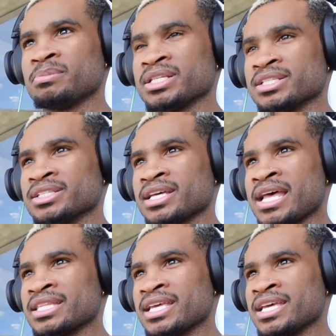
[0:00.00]
But
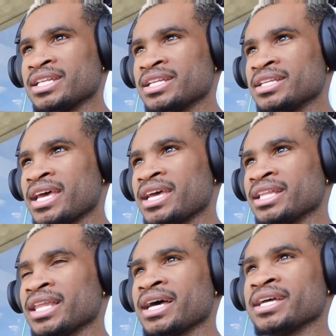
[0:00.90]
at the end of the
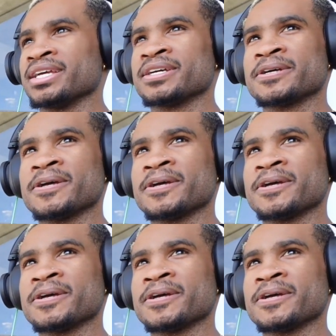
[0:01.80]
day, like,